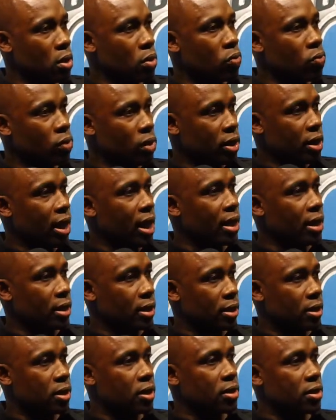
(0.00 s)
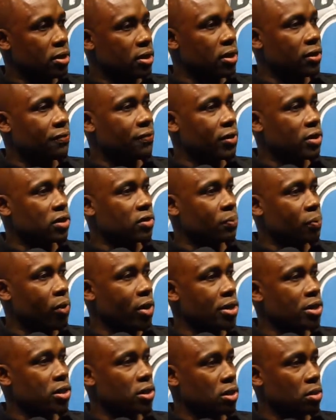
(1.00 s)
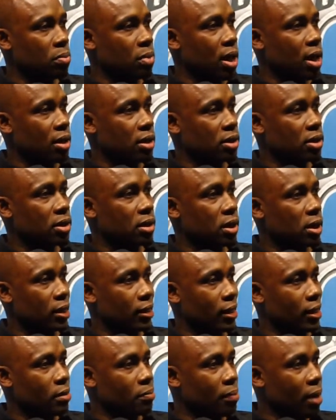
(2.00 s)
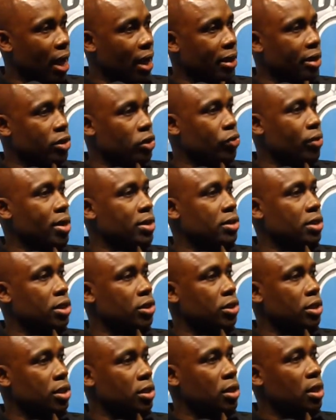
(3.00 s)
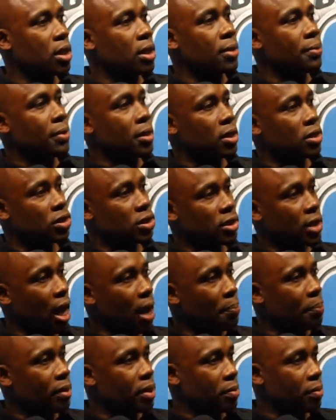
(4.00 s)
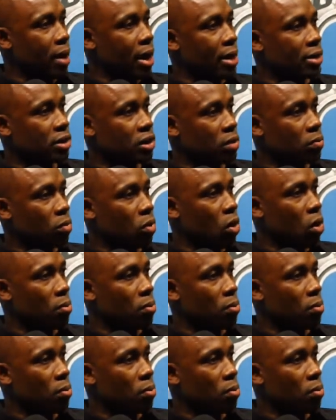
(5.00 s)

really had a good defensive presence about us, uh, getting back in transition, uh, stopping the basketball